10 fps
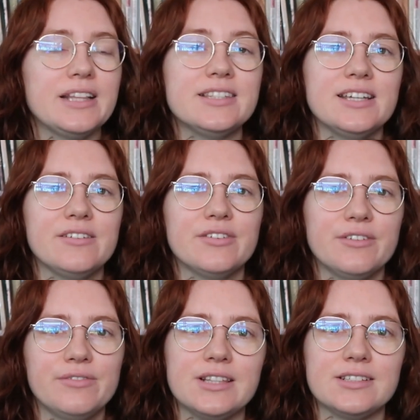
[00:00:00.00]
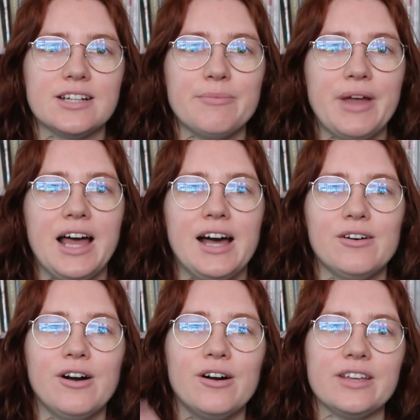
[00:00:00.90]
and seeing for the first time
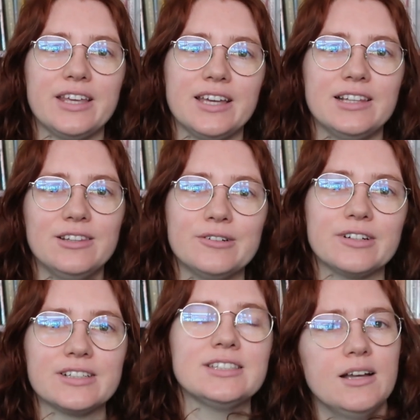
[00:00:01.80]
how a whole year looks.